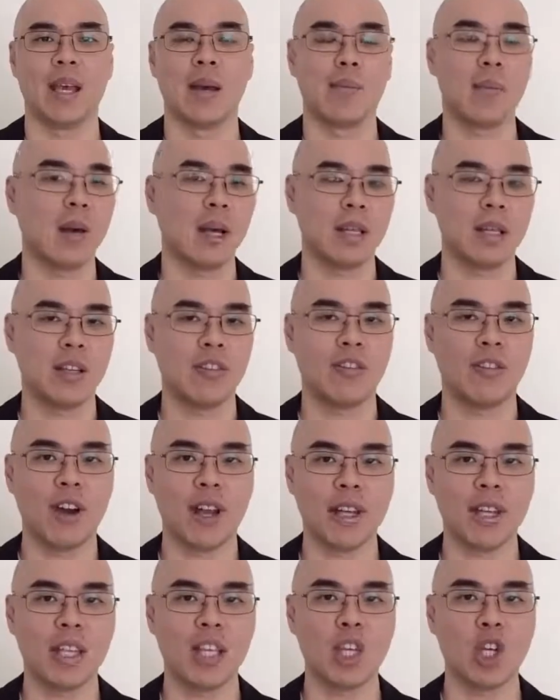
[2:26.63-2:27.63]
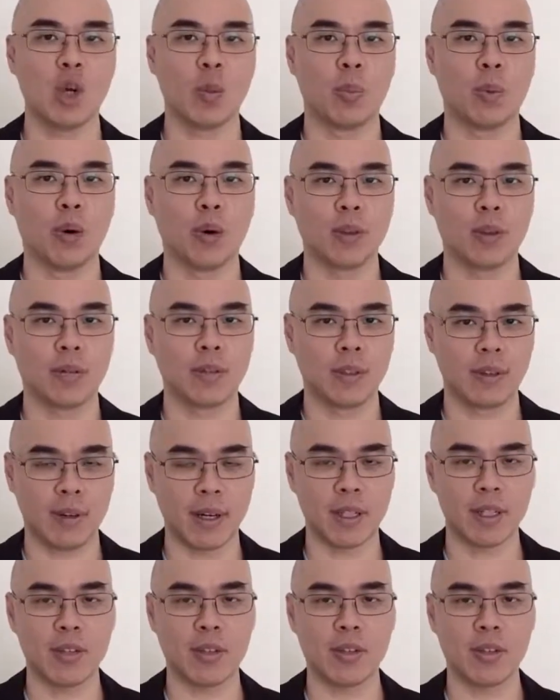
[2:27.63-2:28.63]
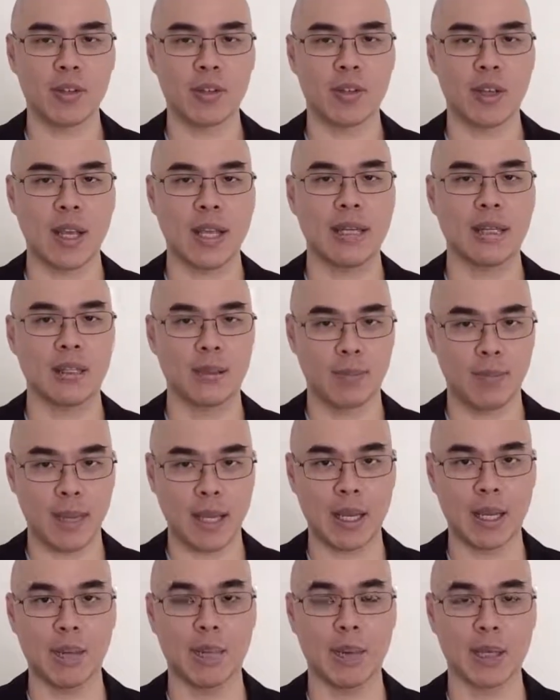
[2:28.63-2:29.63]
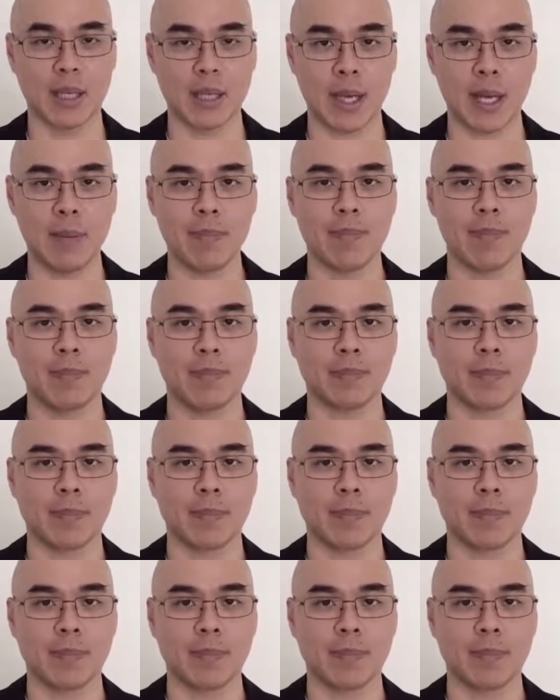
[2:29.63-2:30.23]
By defining your board of directors and the pick up and type,